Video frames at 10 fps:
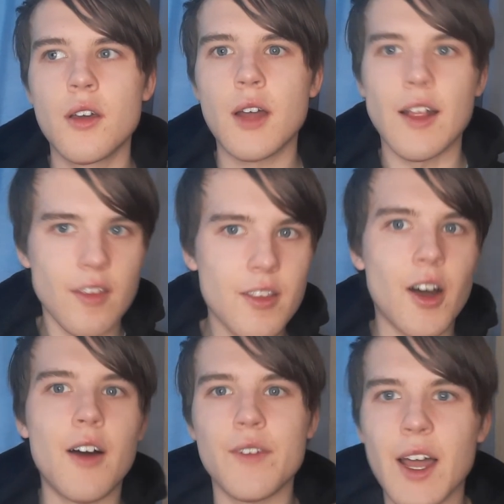at the
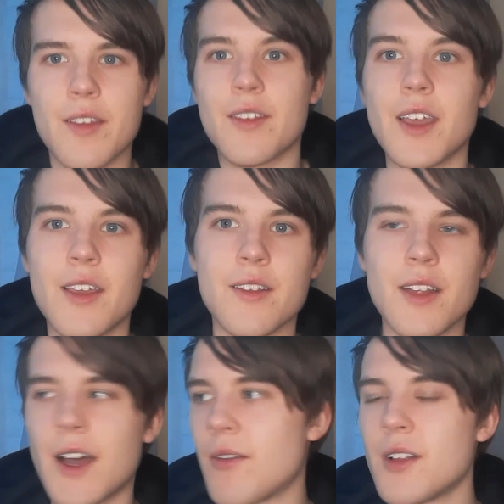start of last season.
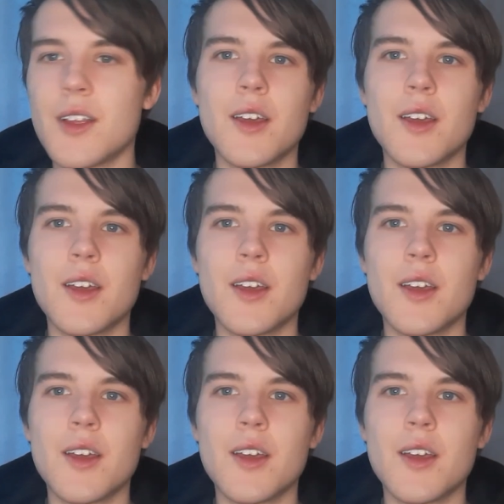Ow.